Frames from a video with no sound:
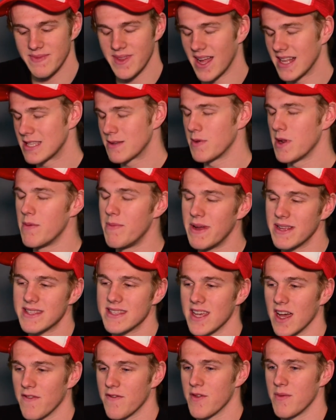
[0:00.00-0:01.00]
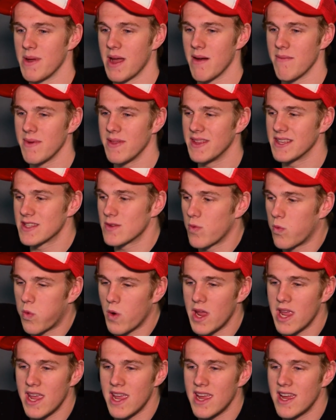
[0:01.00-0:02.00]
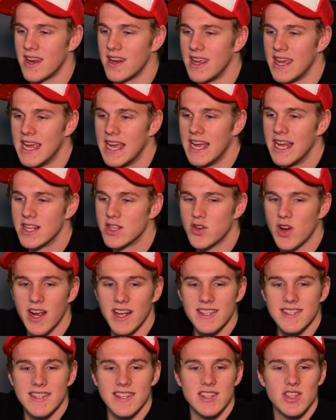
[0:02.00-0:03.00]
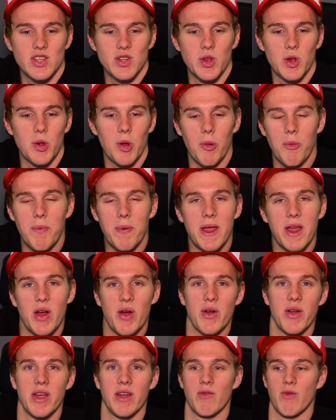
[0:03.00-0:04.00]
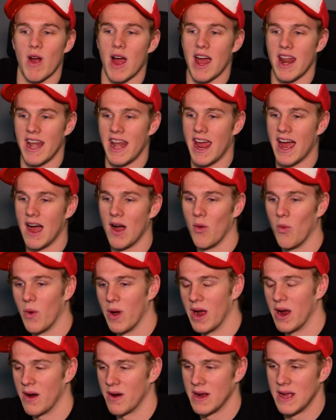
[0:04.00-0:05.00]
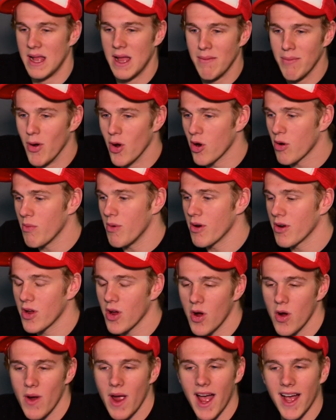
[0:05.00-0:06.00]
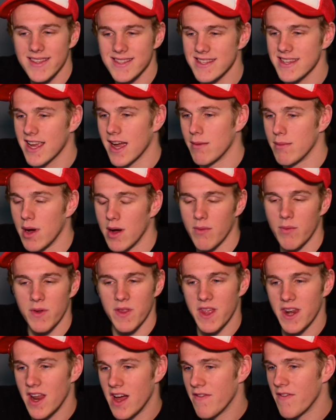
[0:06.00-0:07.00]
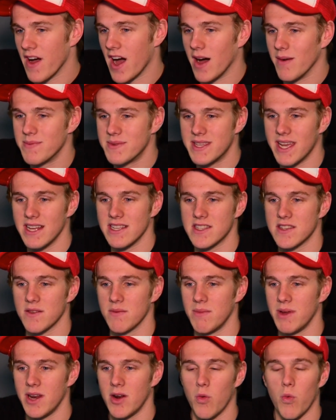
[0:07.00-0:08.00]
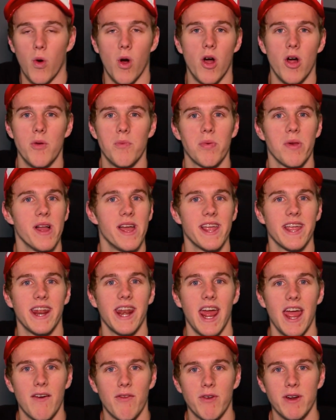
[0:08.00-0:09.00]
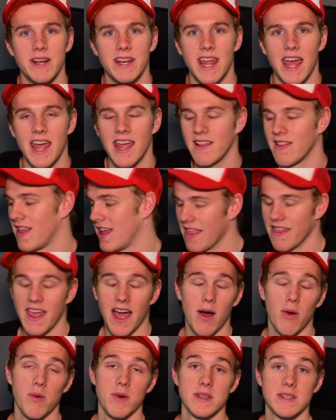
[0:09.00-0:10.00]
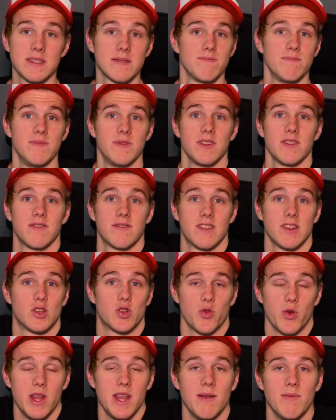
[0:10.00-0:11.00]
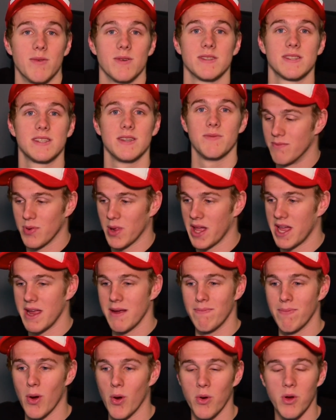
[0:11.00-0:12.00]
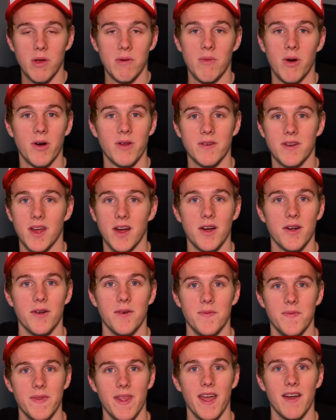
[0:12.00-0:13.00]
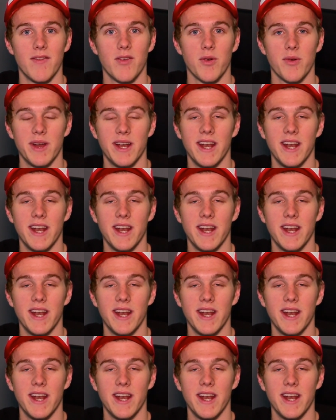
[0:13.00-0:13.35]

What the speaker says: Now, it's been a bit tough for me. I'm in this weird transitional period right now where Pokemon Go hasn't come up with enough updates for me to warrant playing it every day. Like, that was the dream, was to play Pokemon Go every